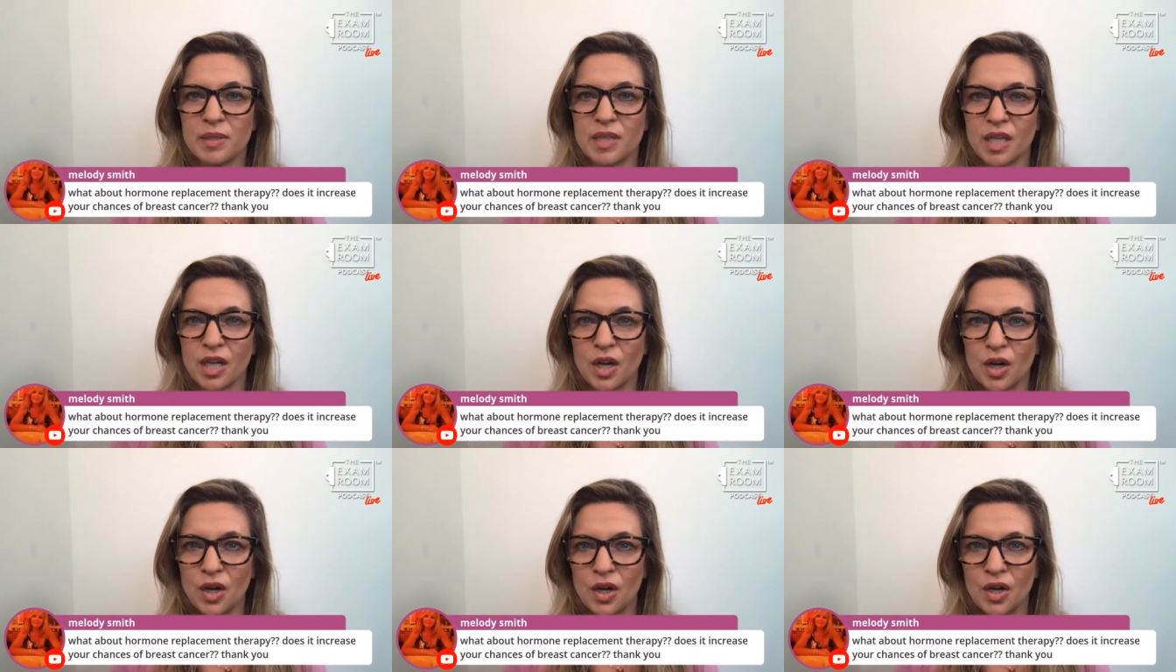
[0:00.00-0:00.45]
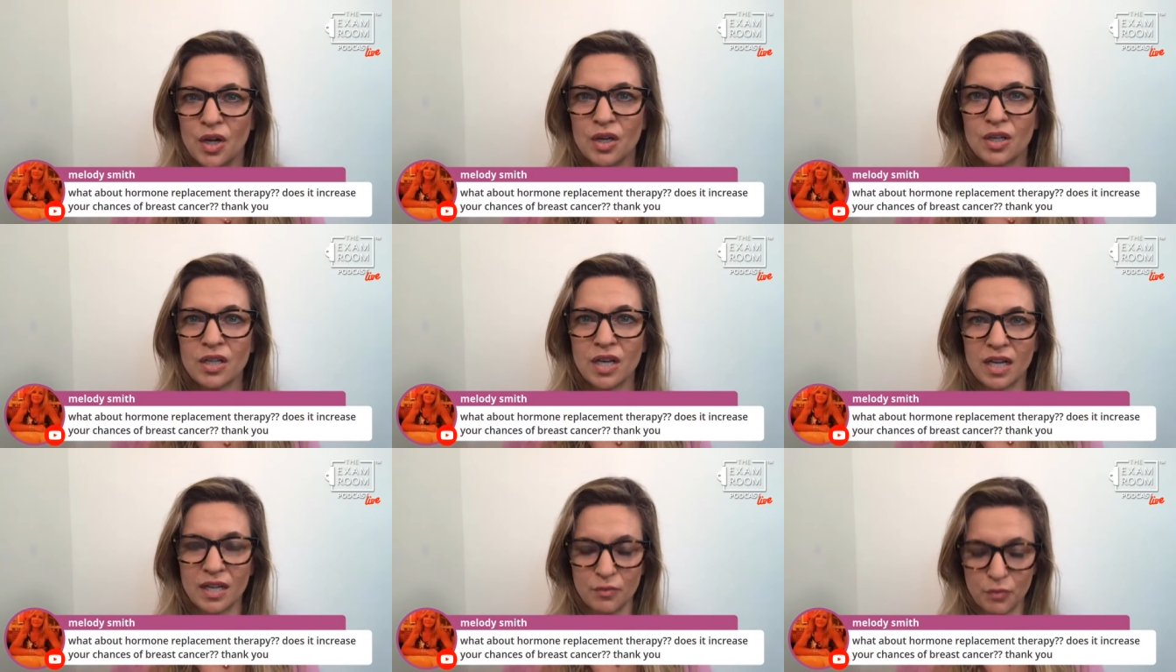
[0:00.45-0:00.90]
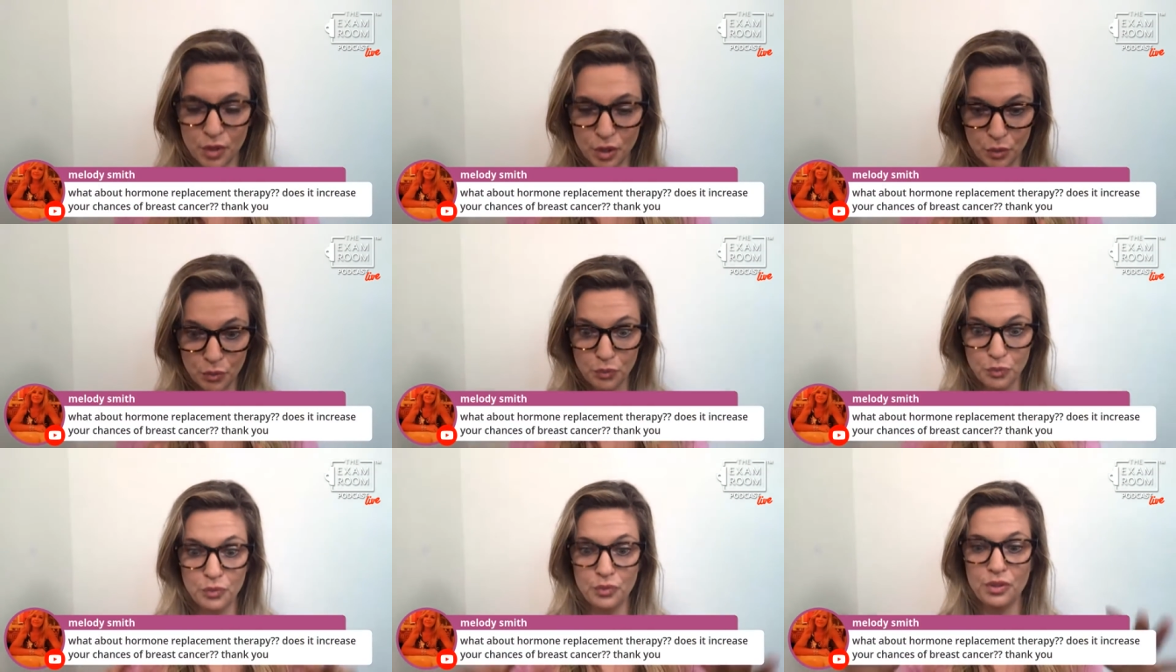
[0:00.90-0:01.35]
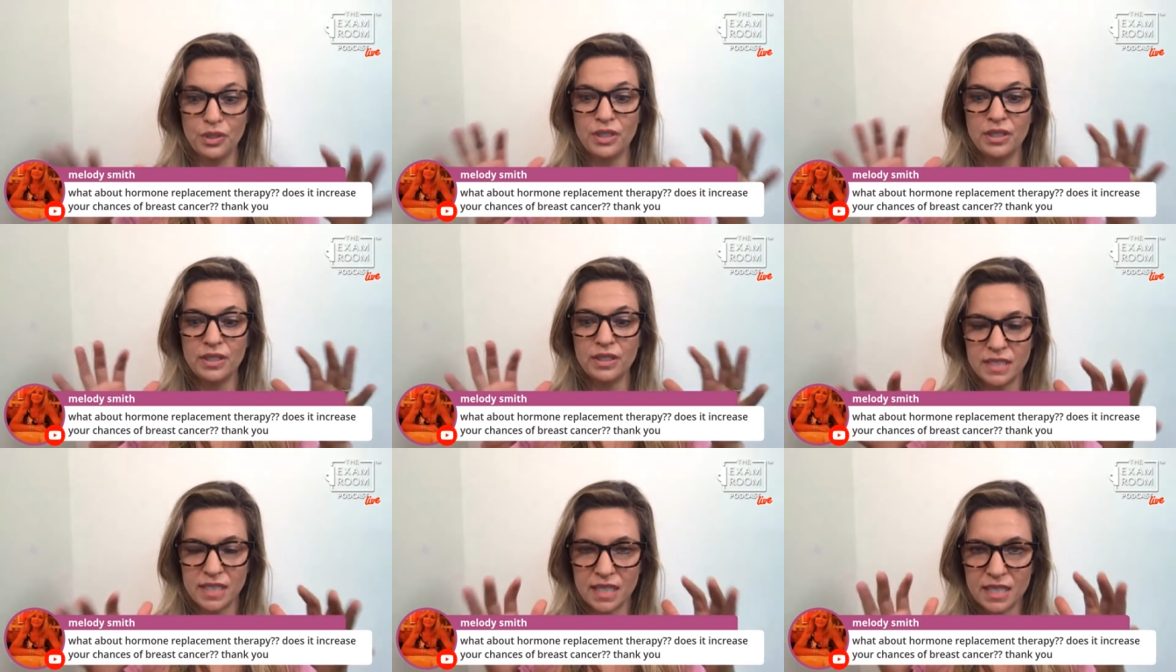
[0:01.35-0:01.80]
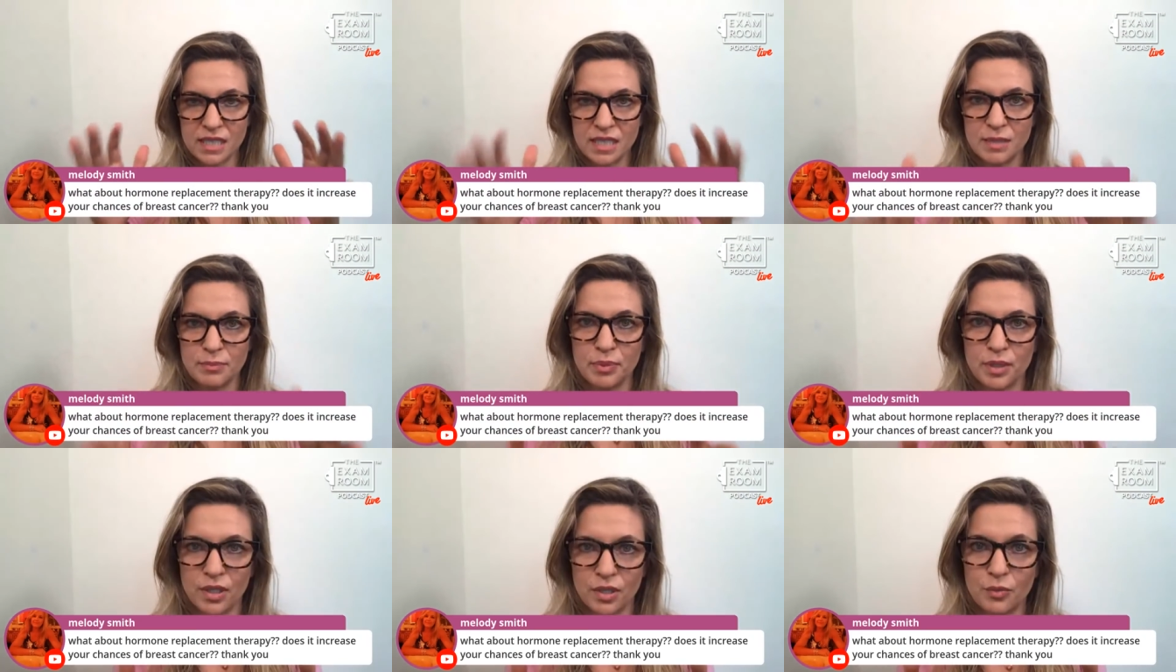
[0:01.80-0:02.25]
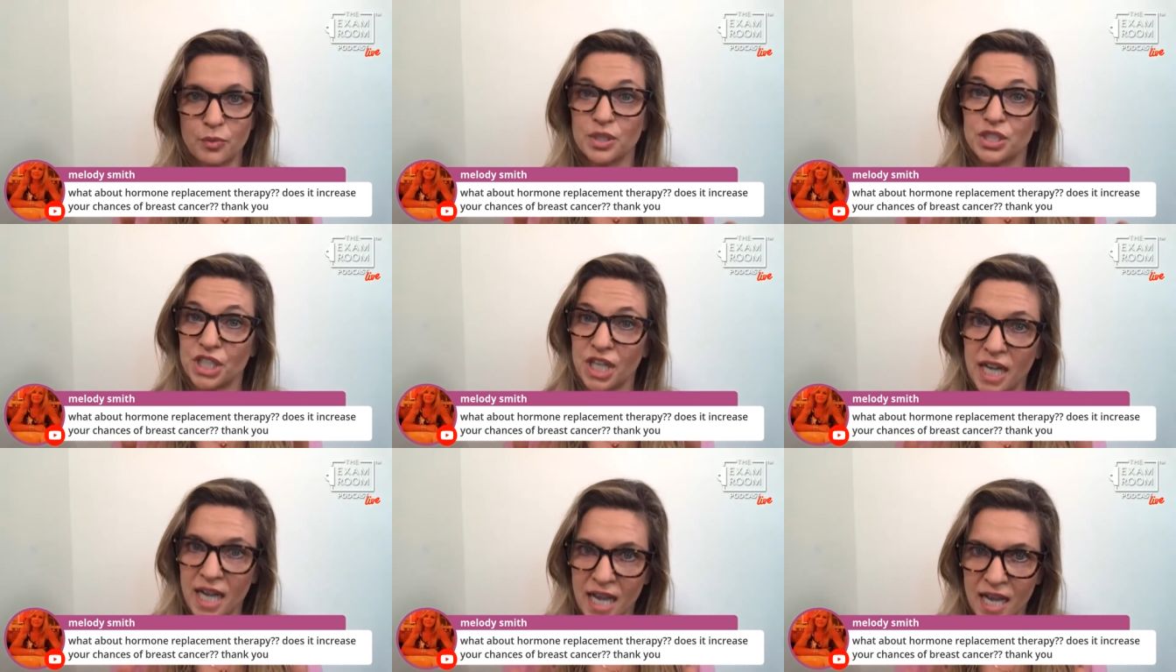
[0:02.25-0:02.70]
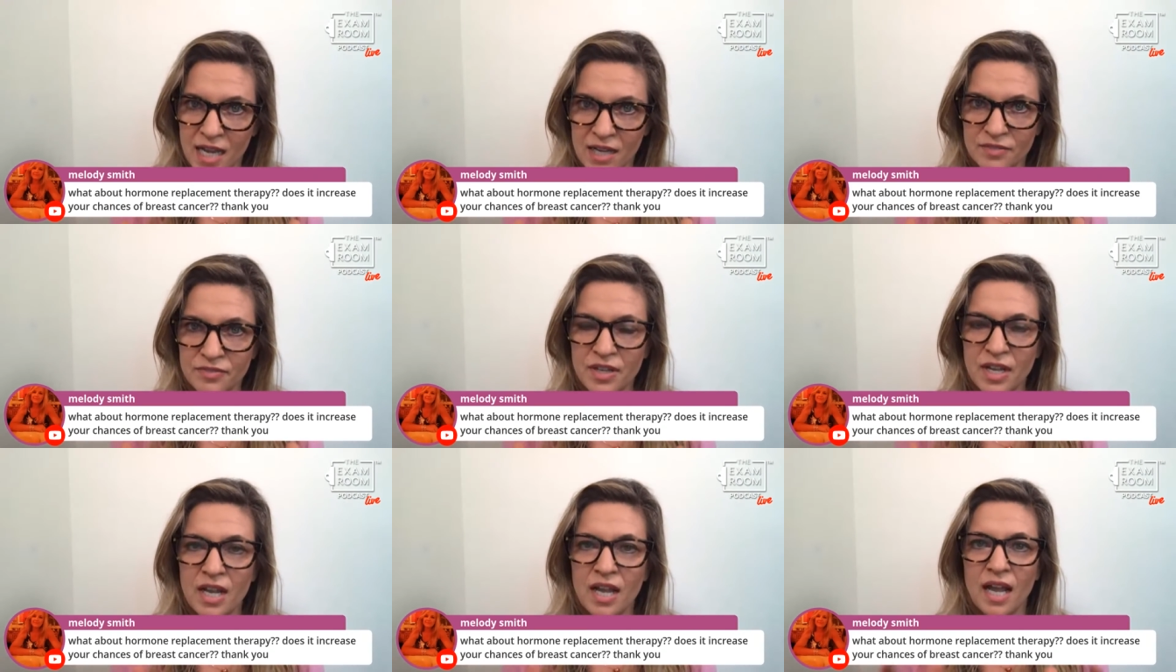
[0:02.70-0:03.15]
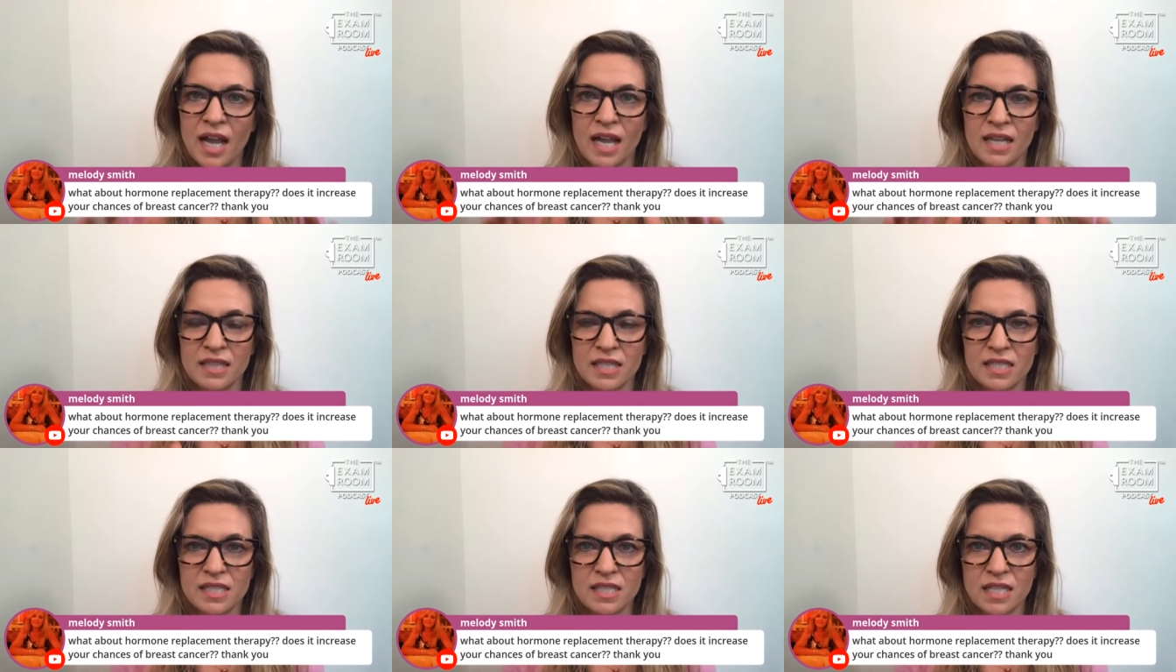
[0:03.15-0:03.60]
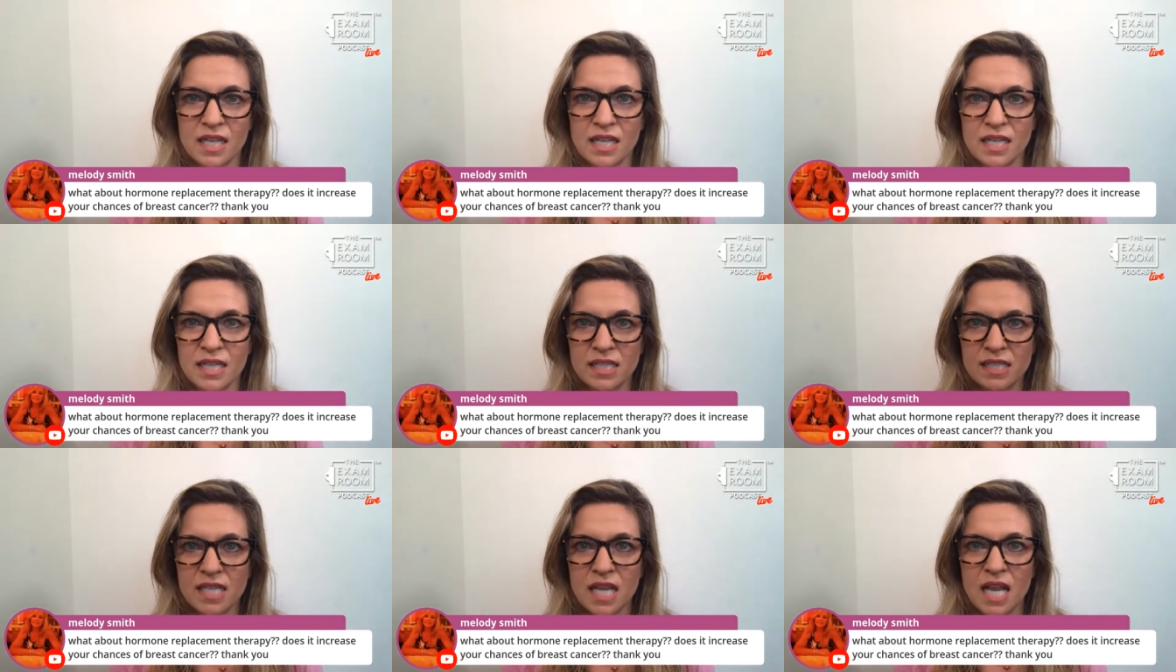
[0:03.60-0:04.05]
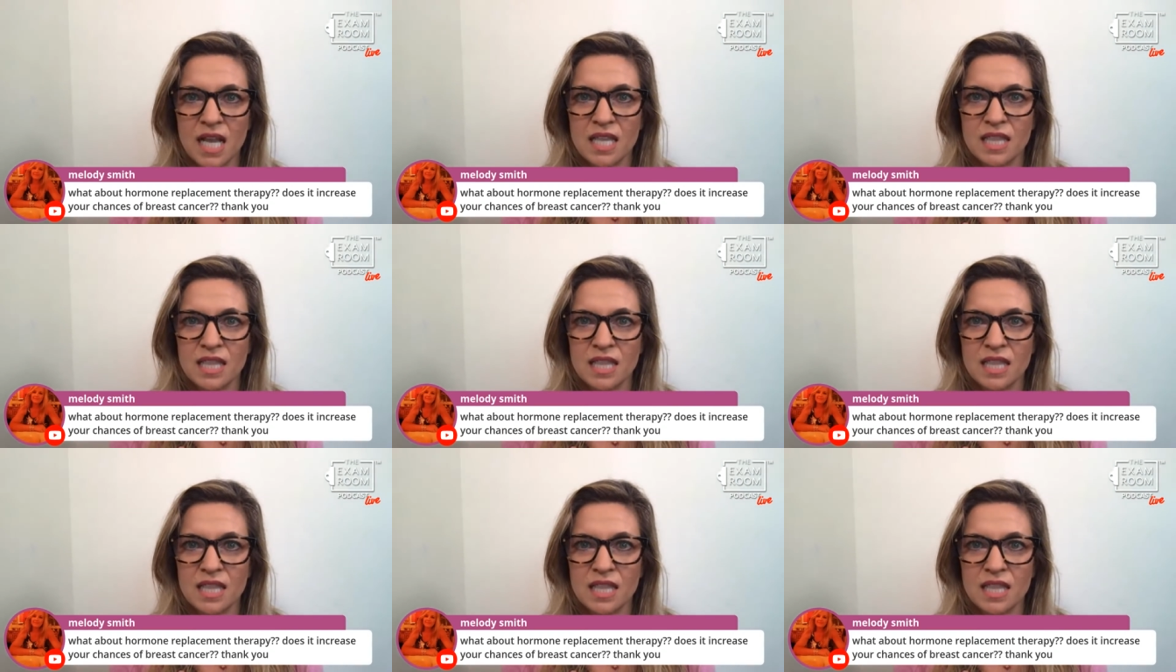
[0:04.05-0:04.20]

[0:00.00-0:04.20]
but they all kind of, when you really take a deep look, which I have at the studies,